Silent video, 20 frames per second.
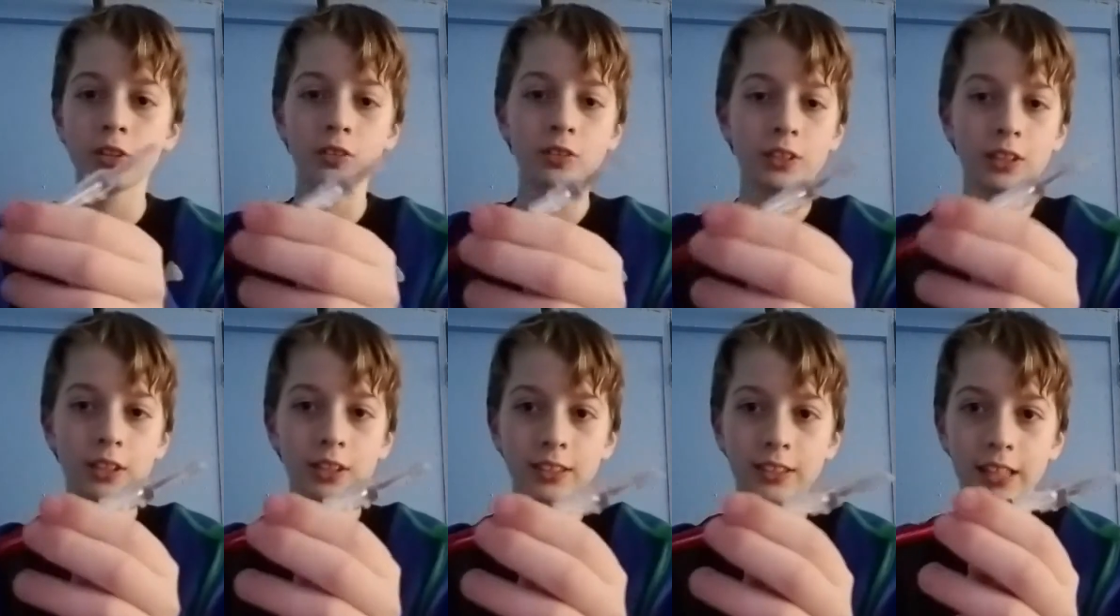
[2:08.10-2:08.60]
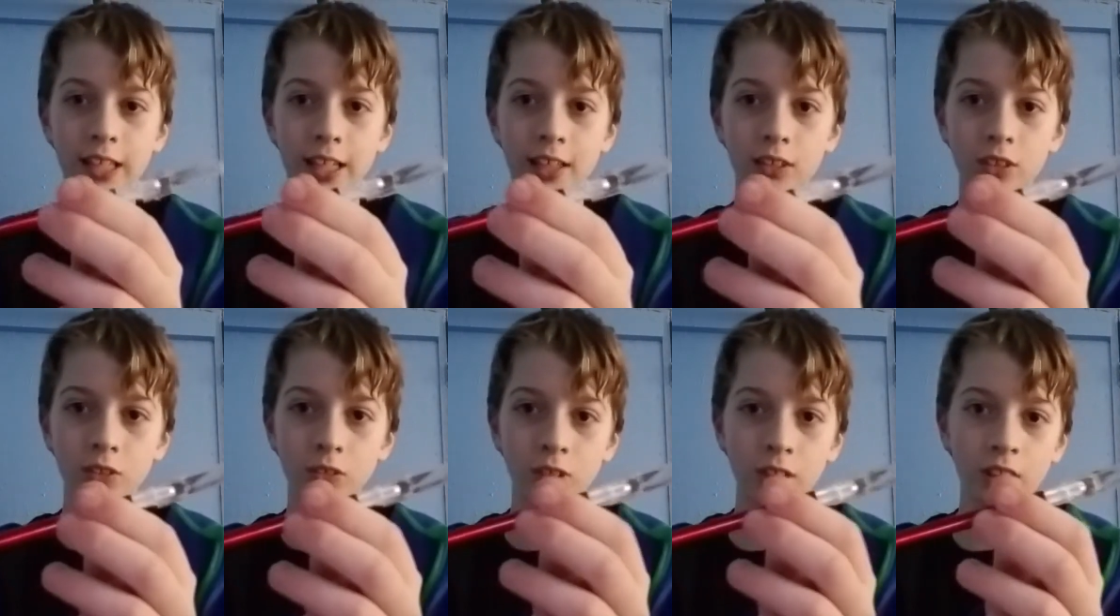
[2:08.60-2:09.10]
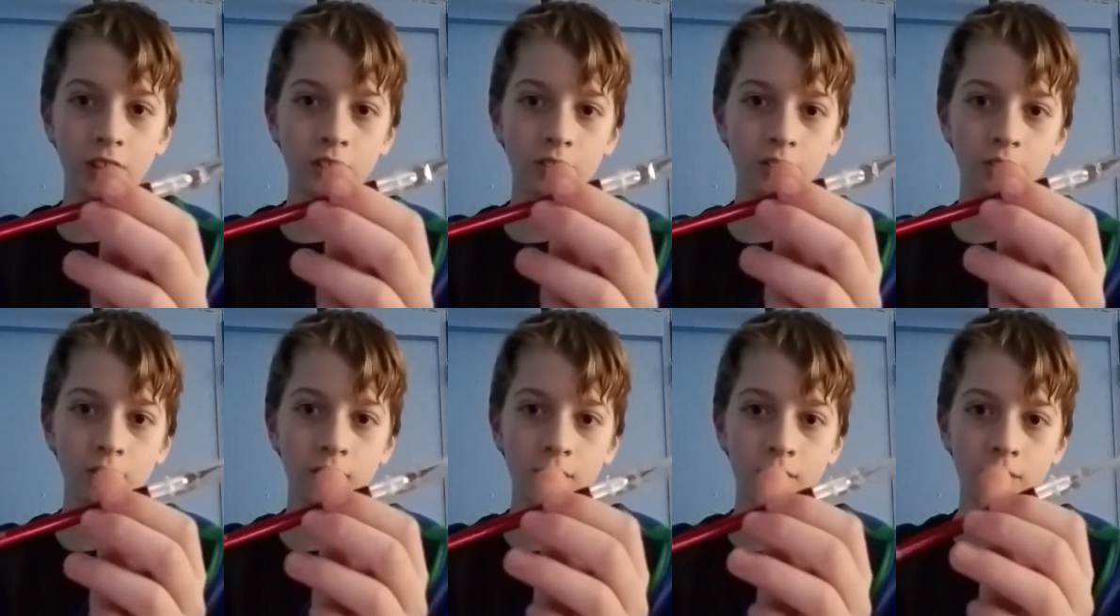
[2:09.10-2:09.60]
use an X-Acto
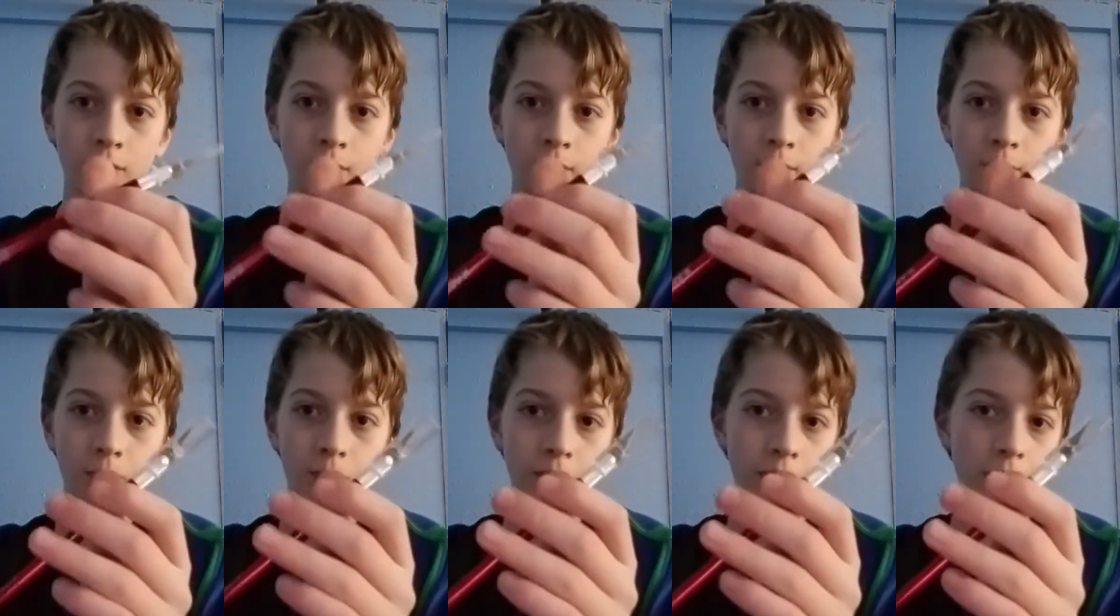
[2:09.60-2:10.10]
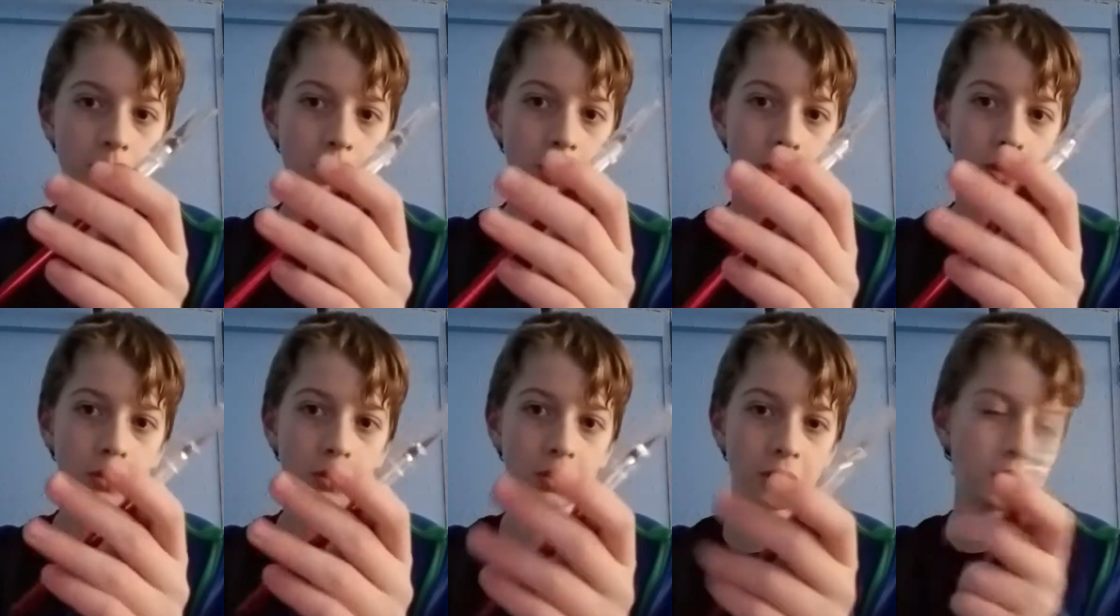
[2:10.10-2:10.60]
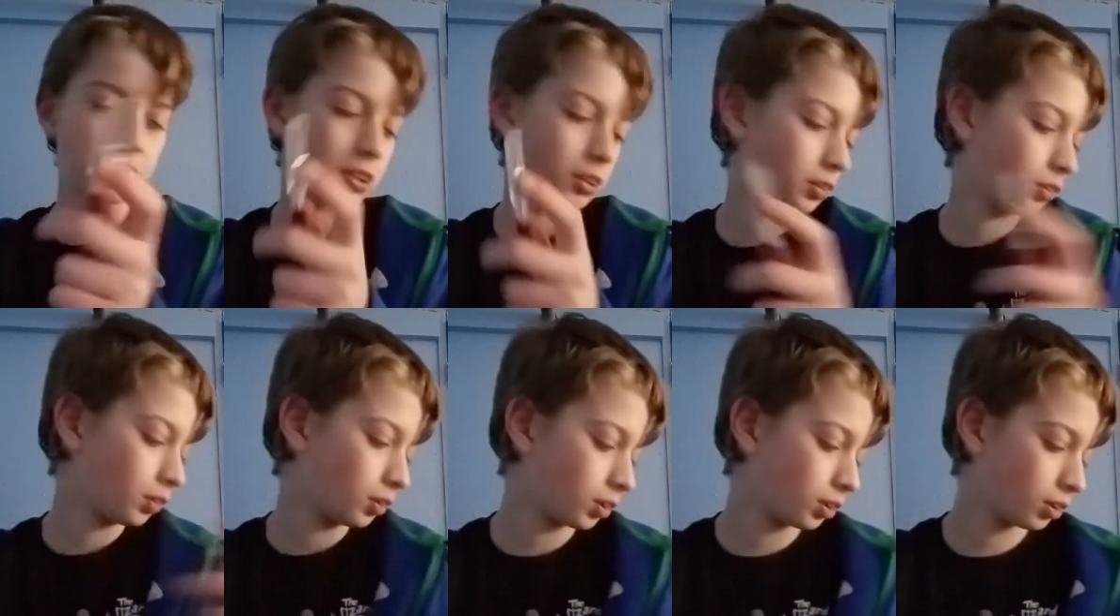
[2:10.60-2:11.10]
knife, but I'm not going
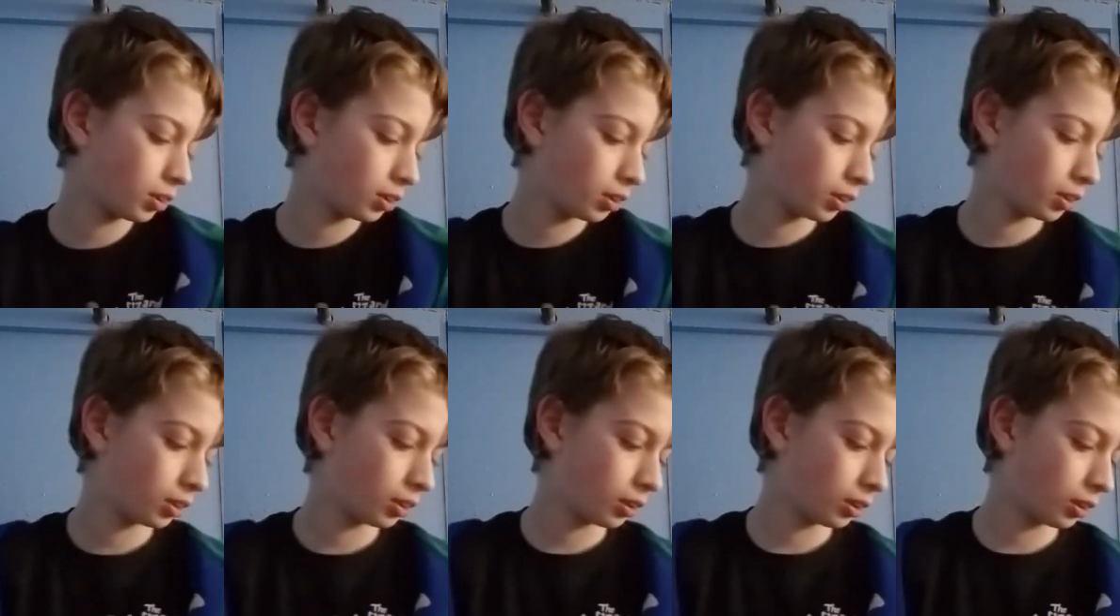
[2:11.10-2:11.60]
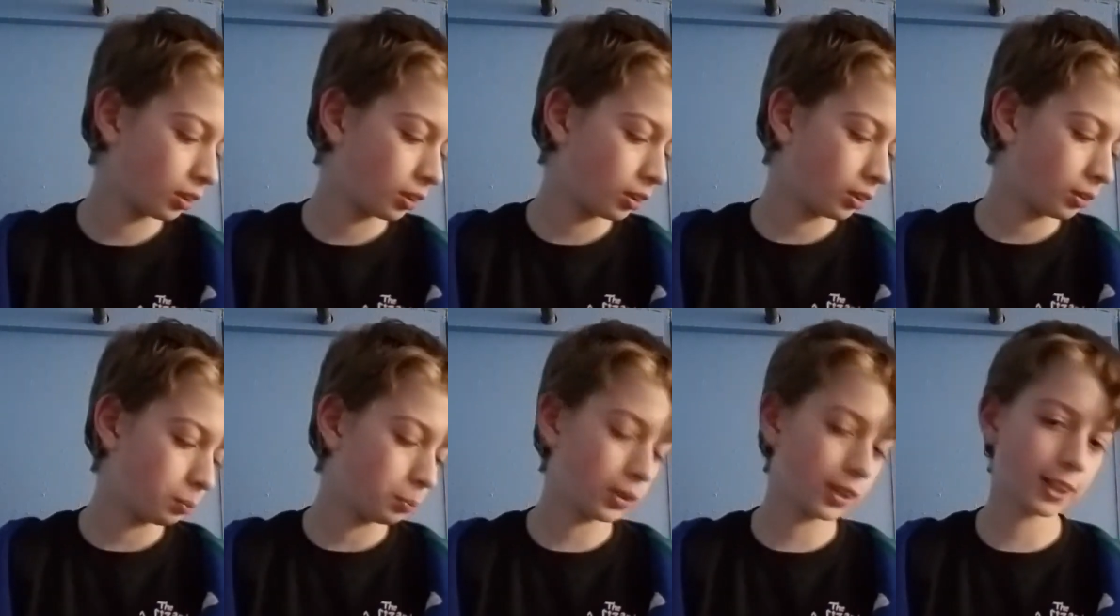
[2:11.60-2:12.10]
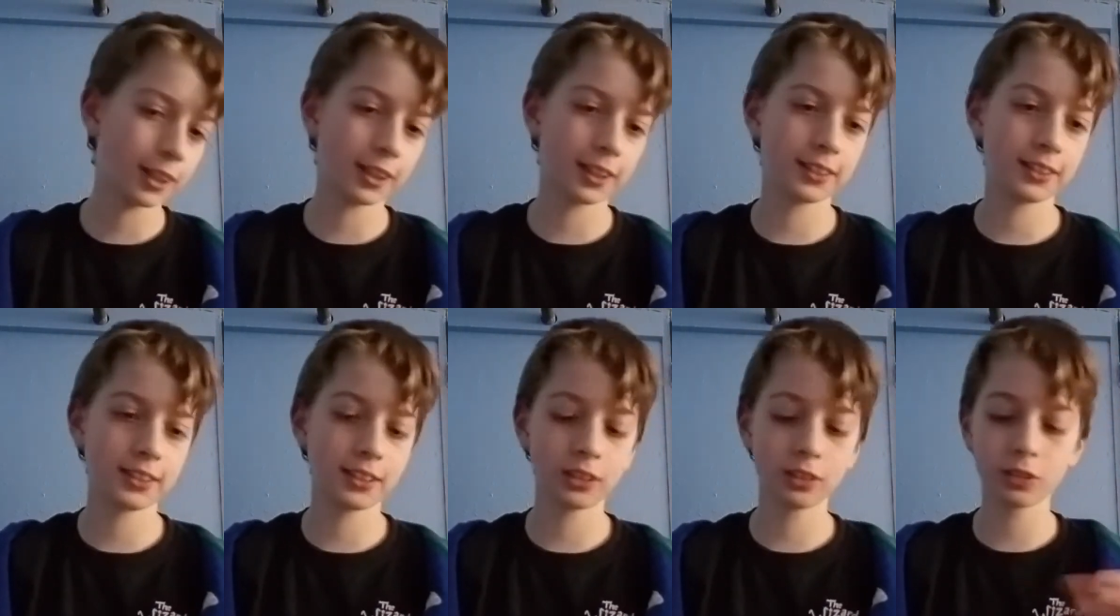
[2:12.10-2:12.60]
to,
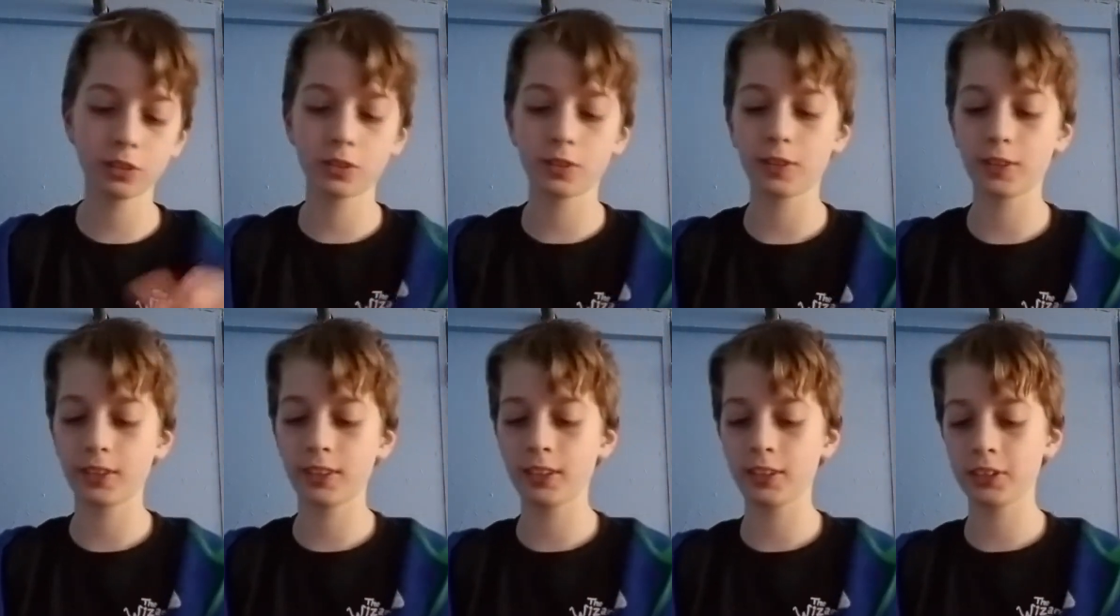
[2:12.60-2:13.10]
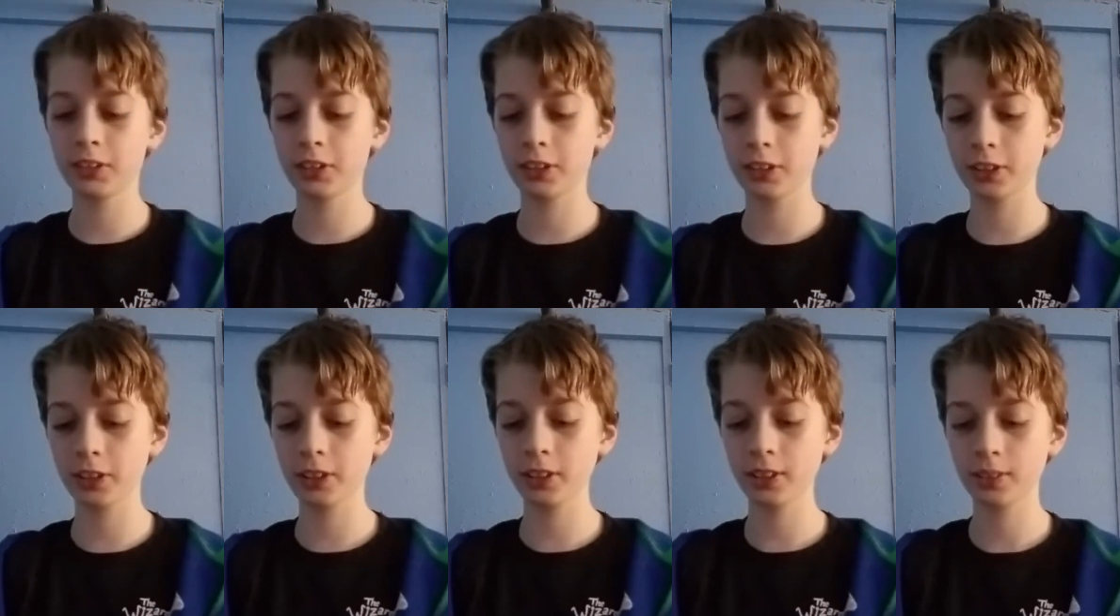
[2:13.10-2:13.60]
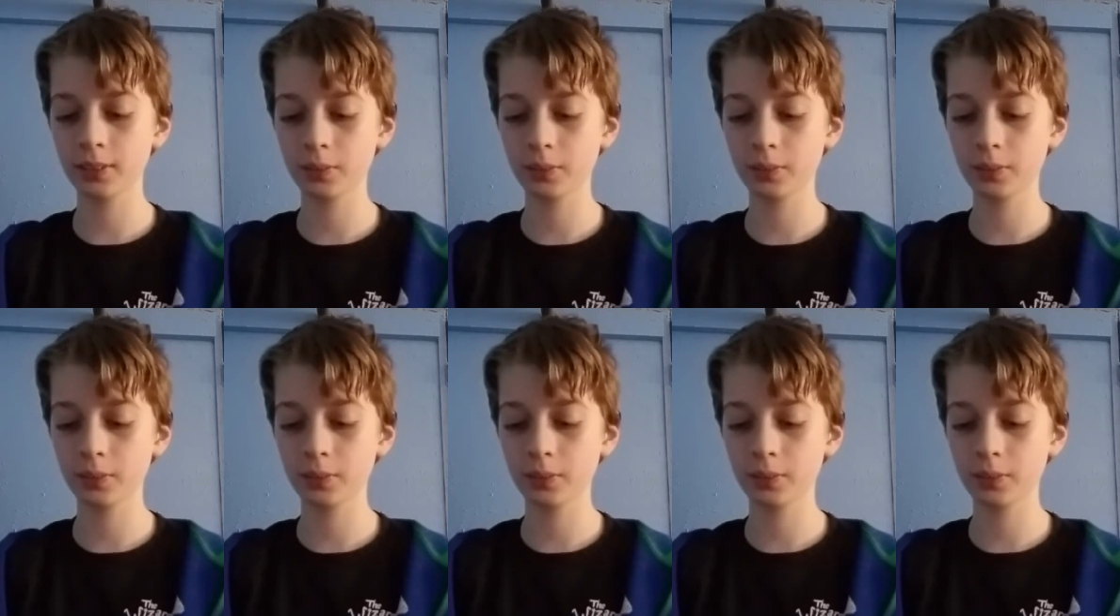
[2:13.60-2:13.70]
because scissors are easier.